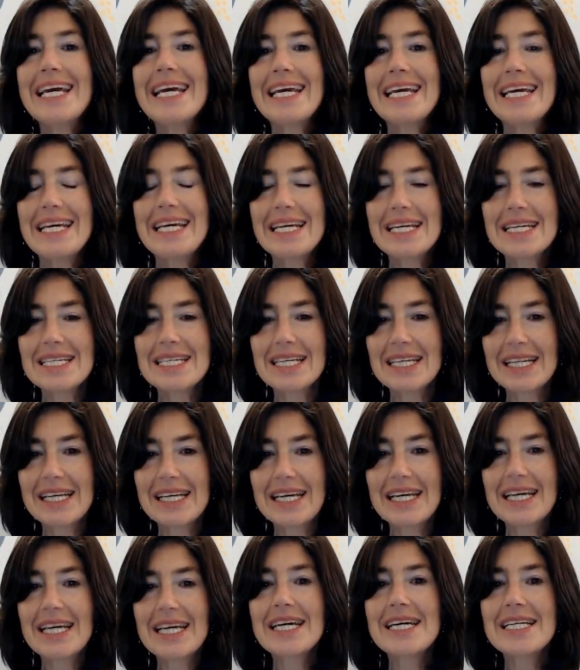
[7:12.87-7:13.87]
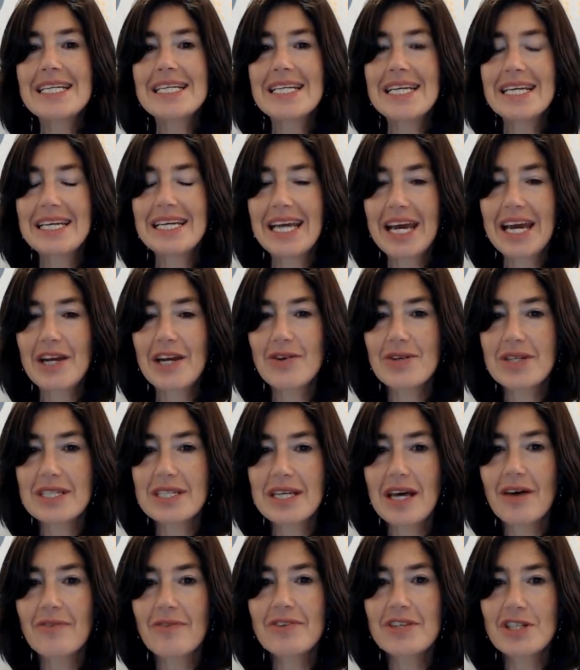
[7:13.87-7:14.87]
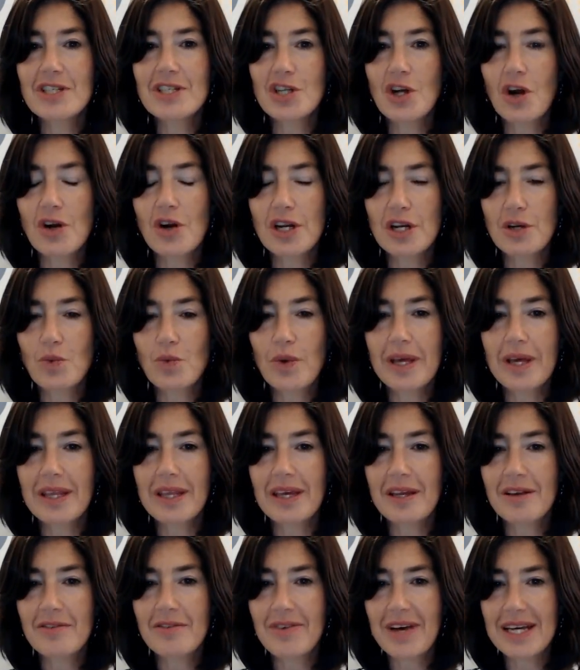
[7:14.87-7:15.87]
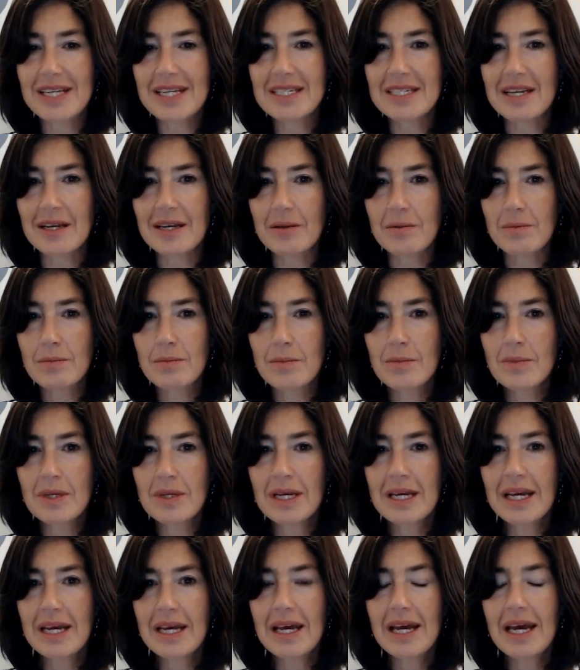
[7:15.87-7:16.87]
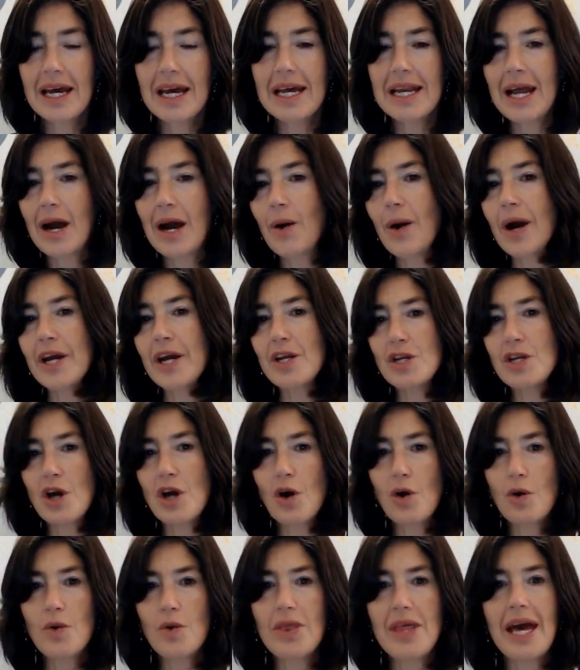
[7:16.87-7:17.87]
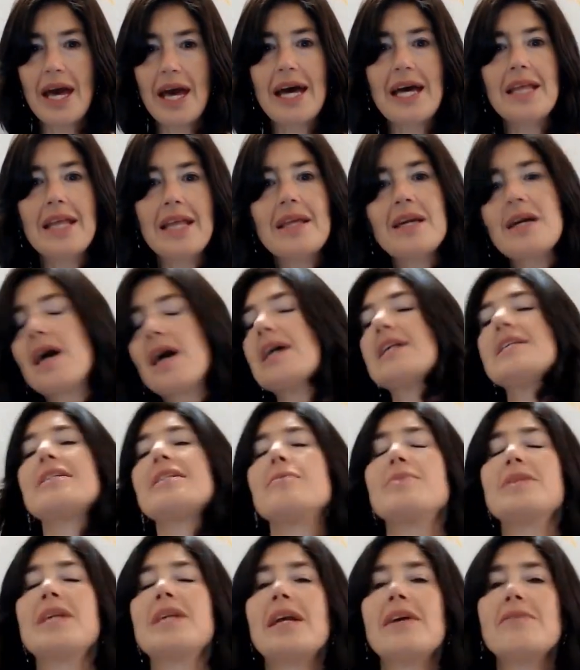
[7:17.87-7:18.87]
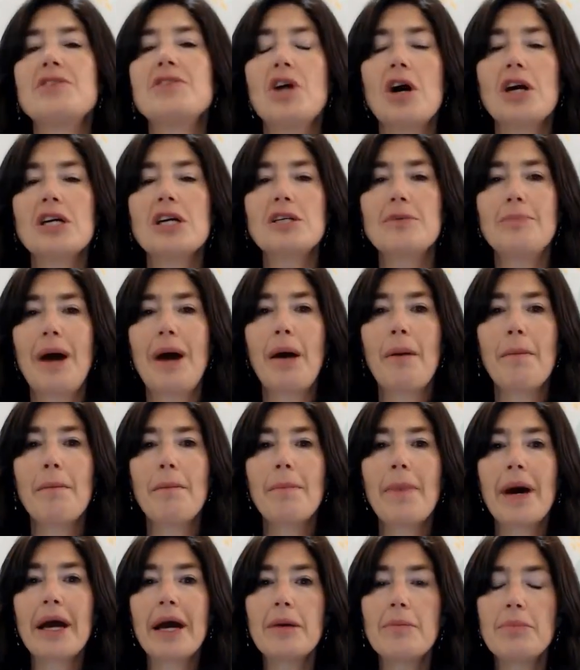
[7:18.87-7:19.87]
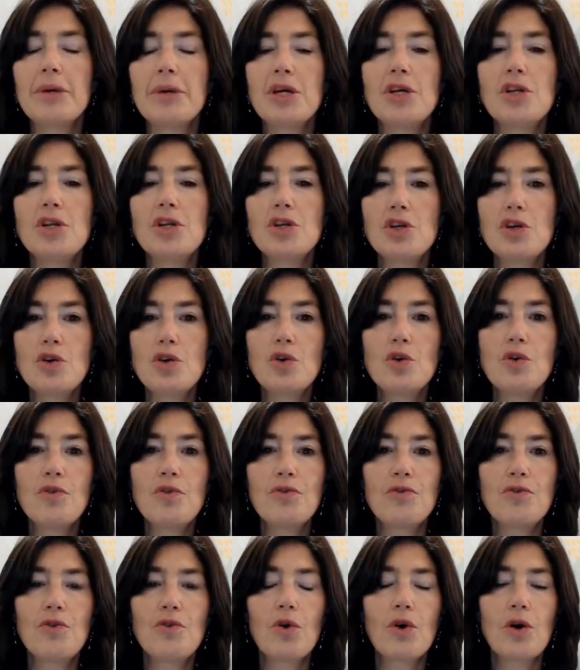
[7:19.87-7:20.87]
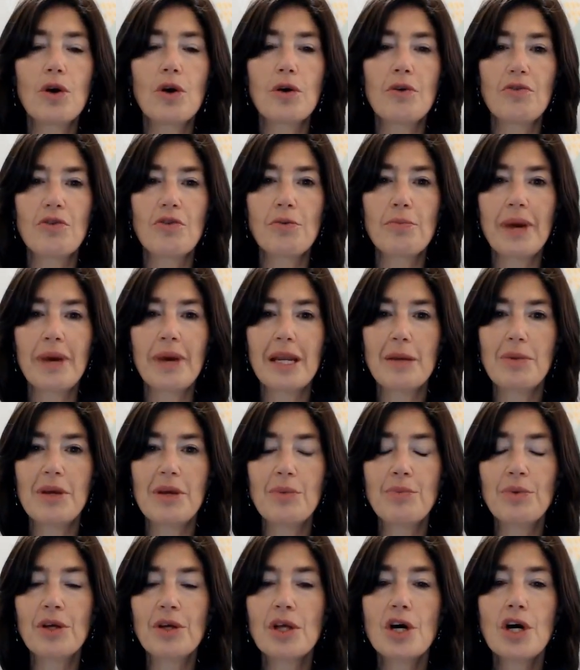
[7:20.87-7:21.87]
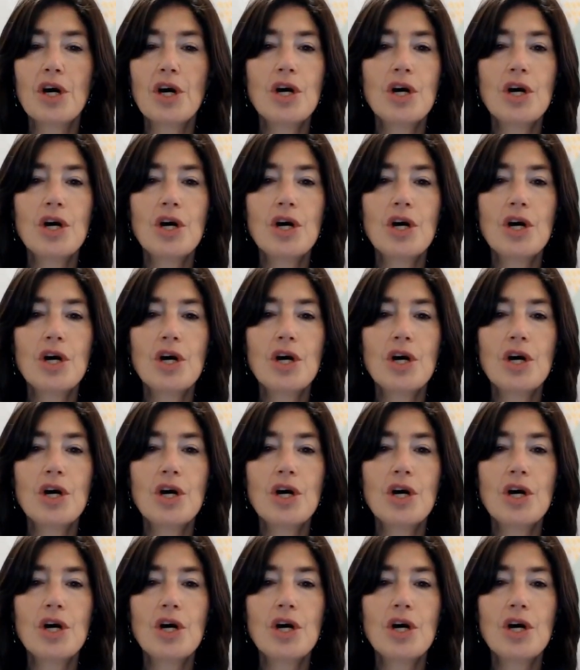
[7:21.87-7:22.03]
easily to get yourself started with investing. Now, I know that the concepts that I've talked about might be new for many people,